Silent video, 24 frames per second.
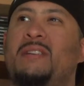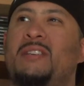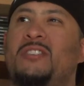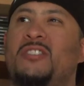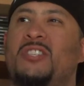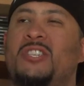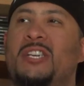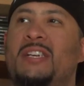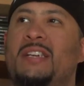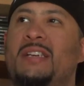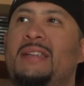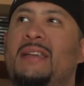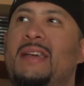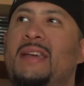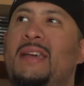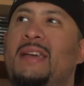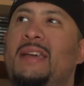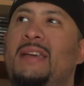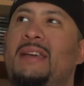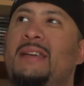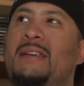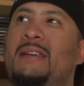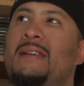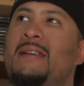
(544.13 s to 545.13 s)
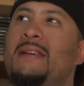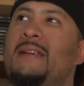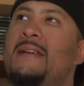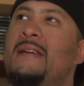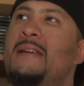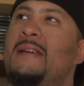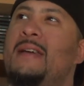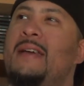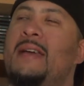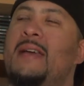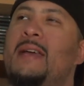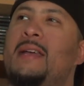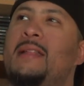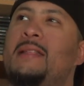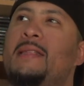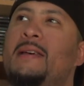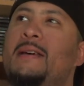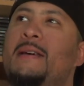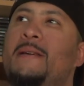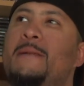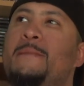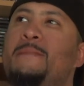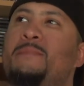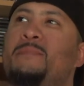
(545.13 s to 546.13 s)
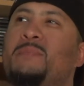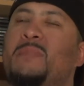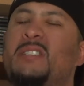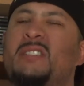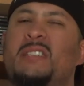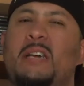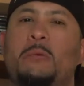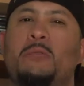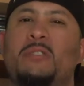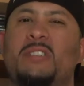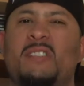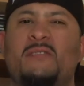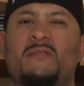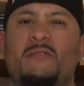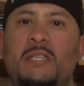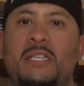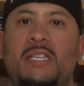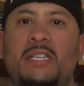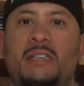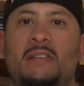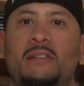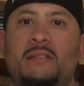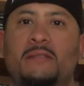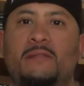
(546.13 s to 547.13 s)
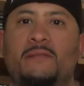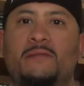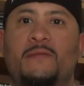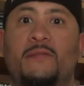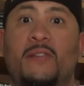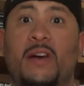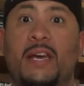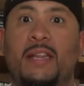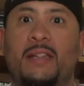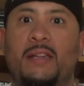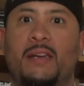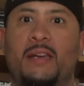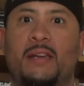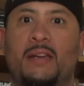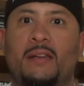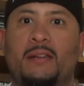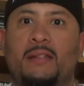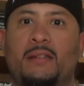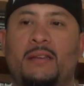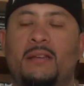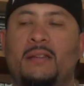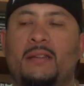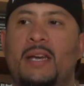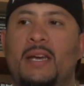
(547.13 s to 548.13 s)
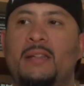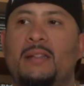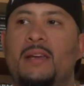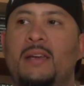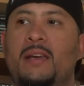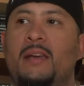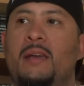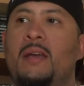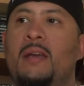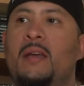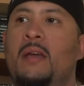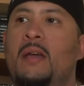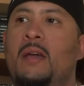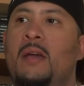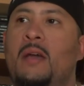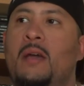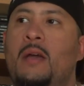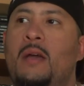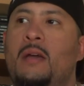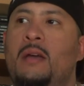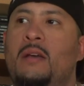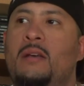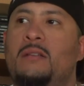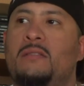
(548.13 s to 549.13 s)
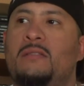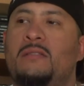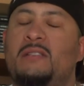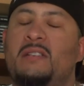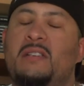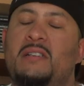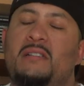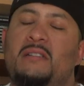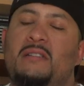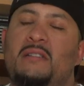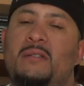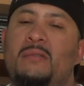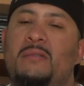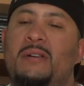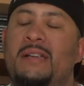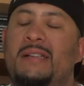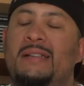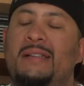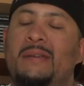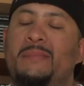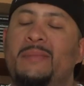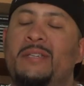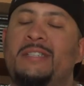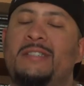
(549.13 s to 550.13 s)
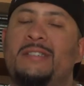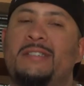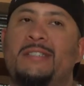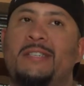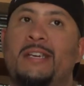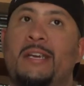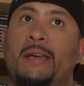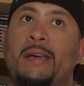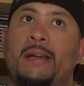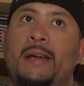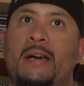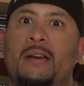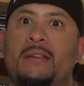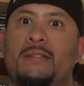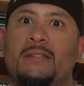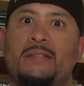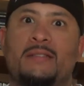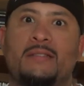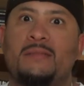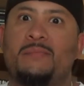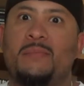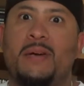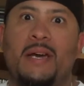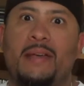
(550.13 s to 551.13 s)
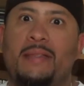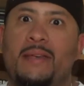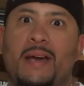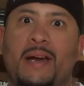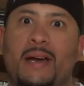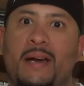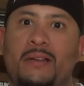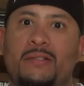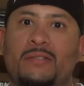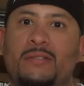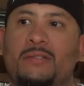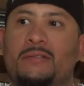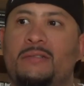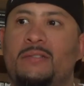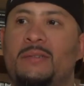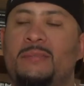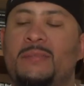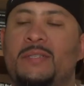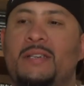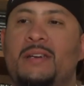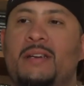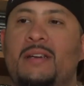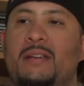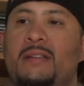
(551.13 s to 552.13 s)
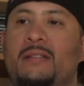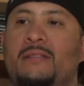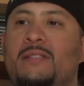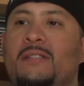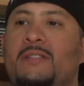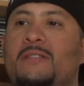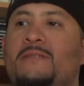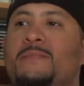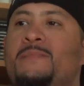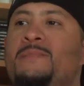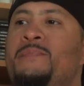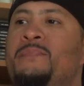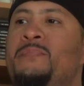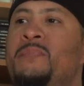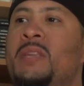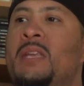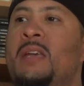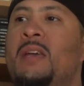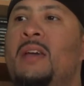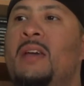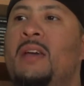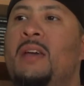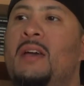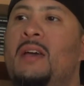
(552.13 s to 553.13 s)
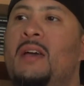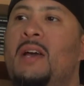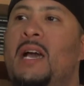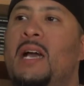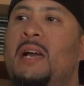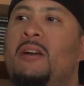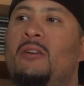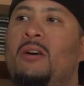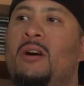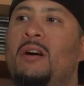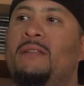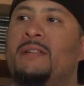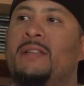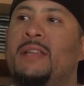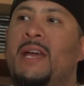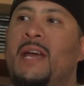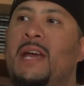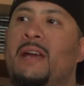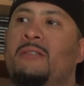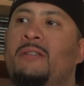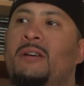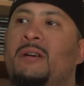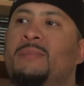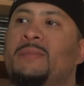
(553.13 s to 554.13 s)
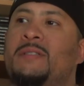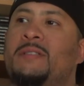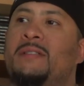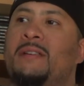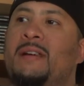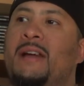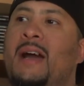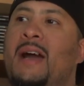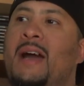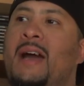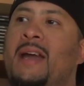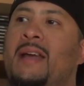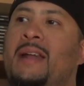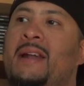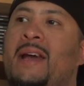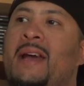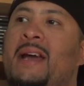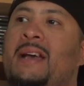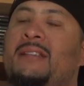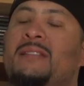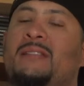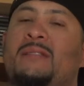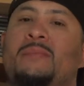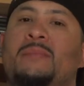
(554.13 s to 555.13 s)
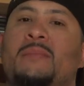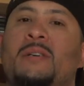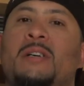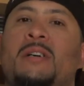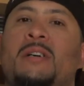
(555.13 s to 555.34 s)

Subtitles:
a shitty day, and because I wasn't really finding anything that day. So I said, you know what, let me just check it out since it's by the house, you know what I'm saying? So I go over there, I go up to the guy and I ask him,